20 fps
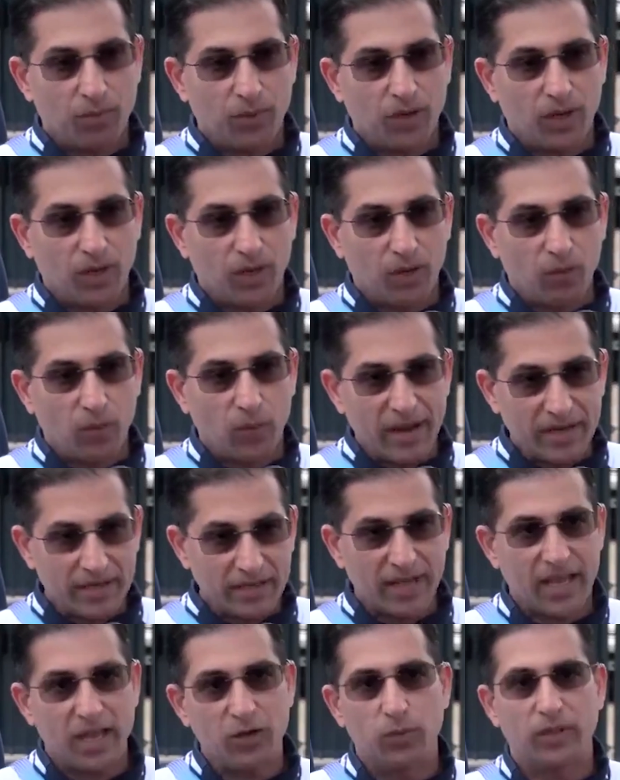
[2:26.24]
went
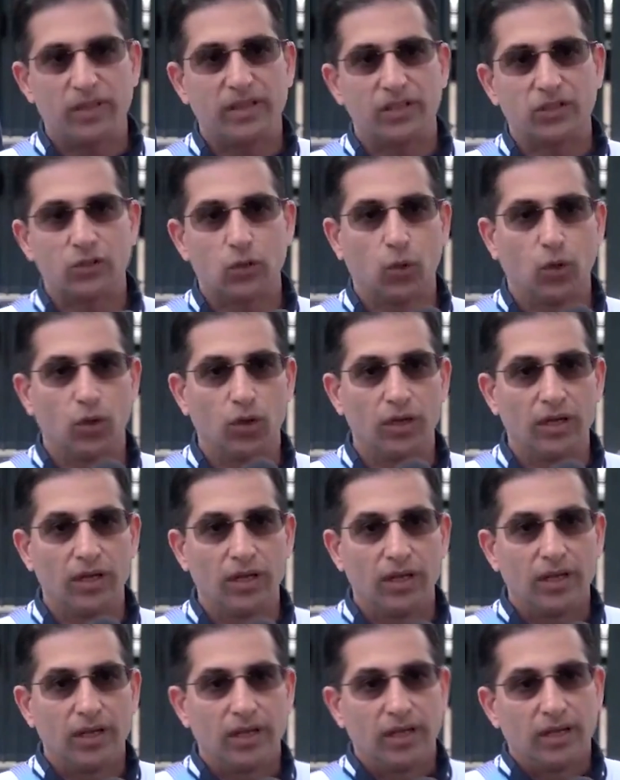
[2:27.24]
ahead with this whole
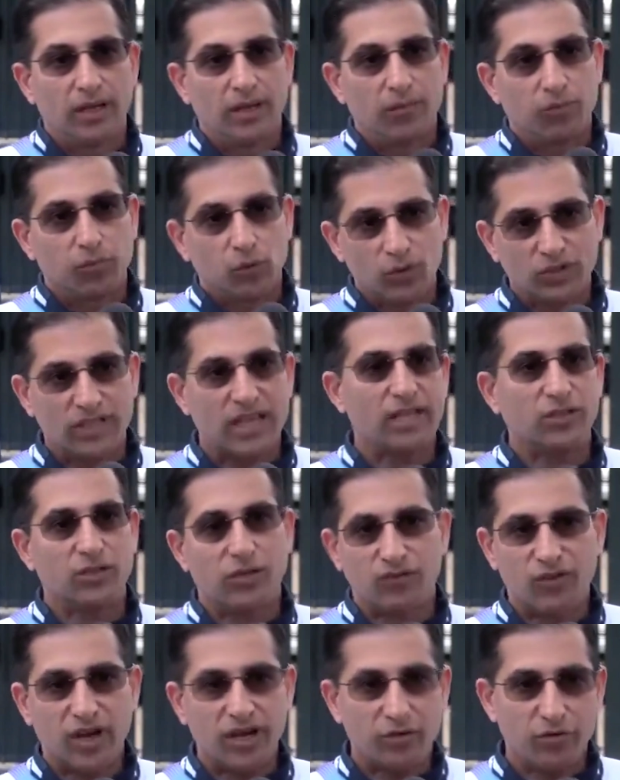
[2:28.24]
process
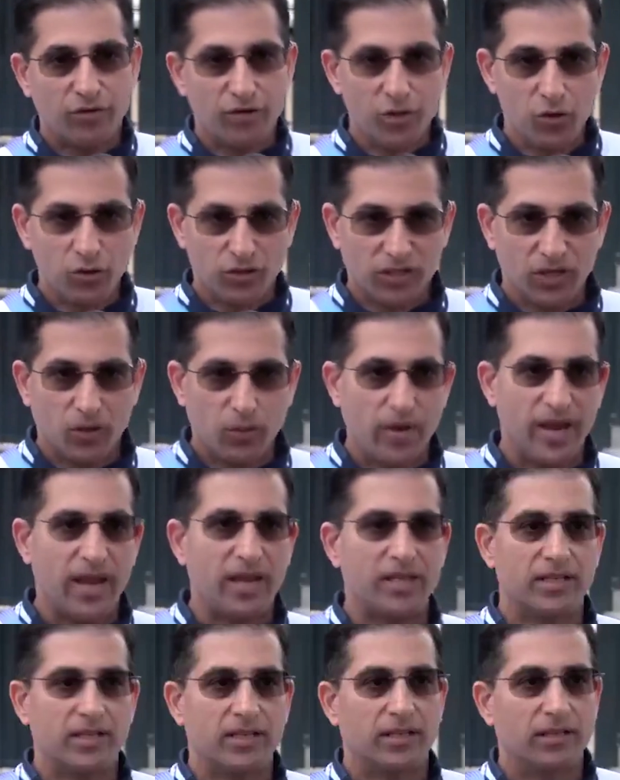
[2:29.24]
of trying to reduce her
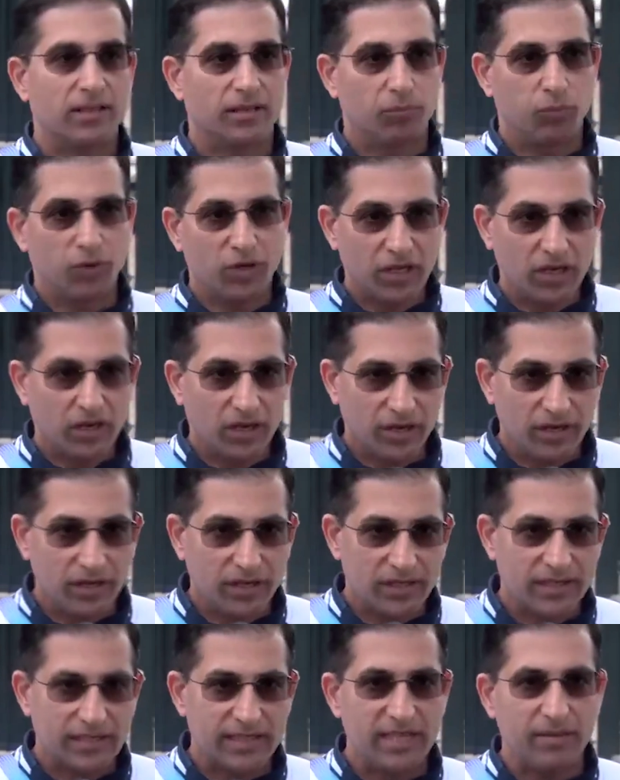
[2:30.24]
weight, putting her in
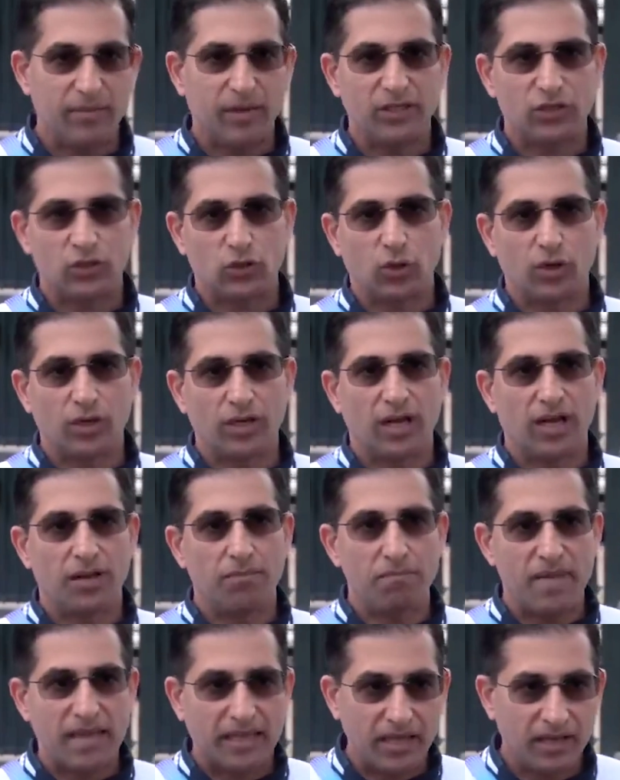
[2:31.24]
a steam and sauna,
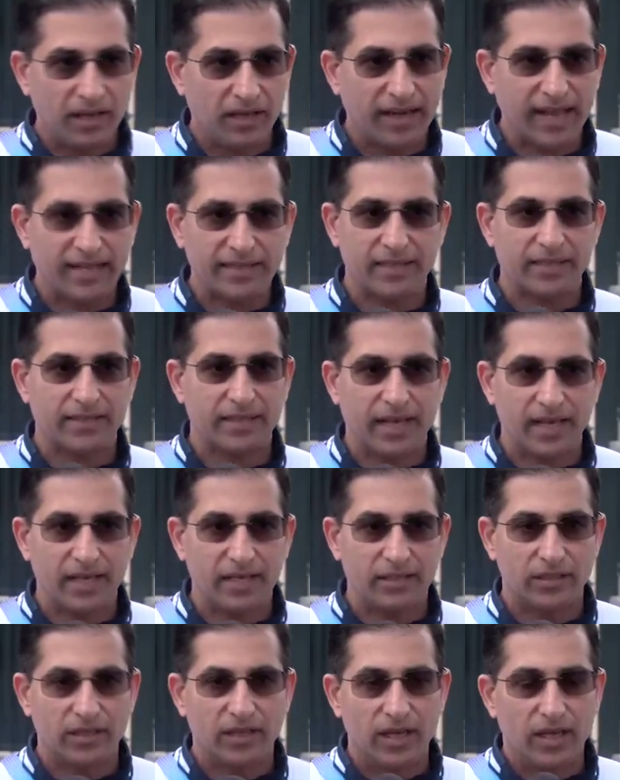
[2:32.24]
making her
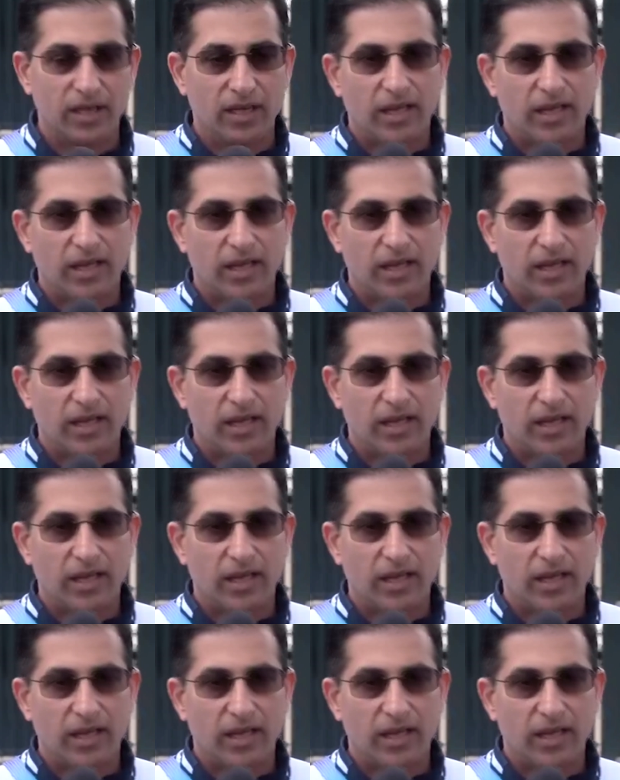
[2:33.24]
exercise,